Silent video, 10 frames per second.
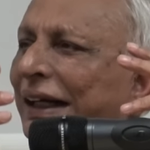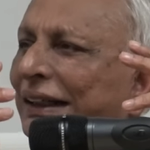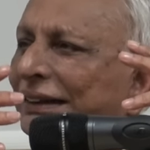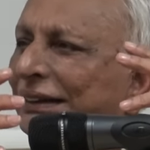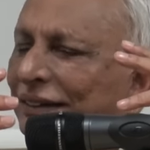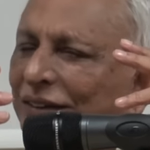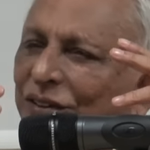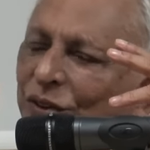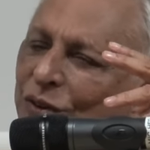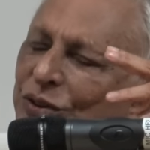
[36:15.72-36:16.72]
and
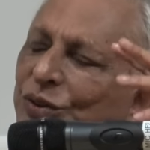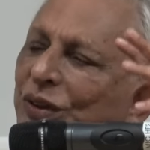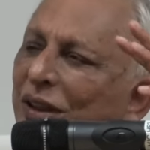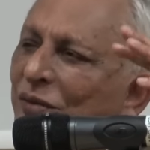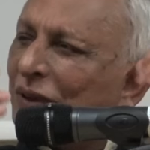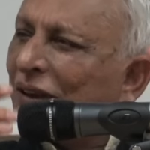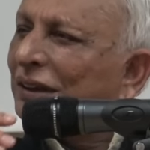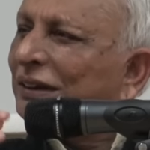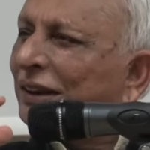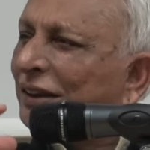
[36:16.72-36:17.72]
those who come
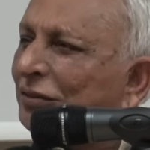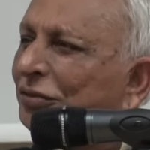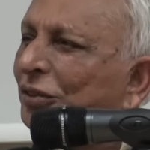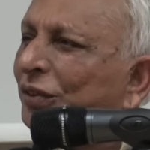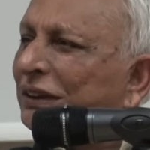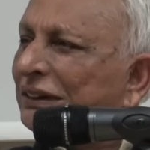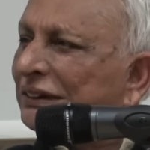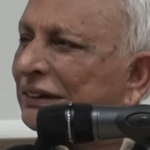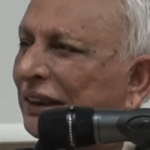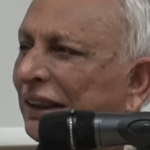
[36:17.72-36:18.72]
under their
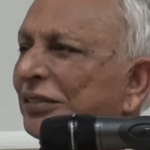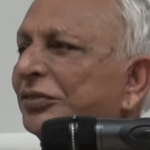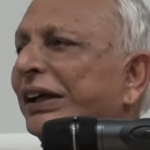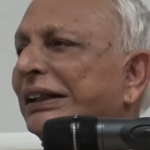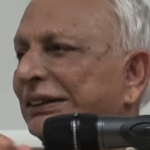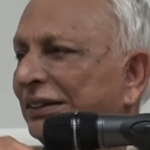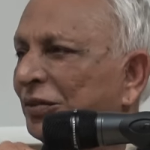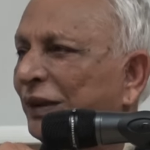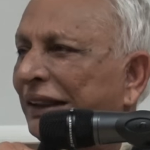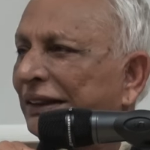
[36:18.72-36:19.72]
influence are
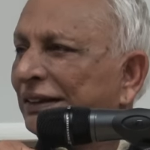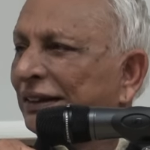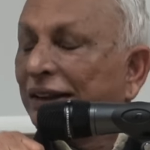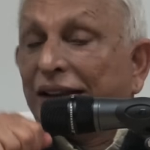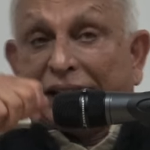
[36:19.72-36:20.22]
affected by it.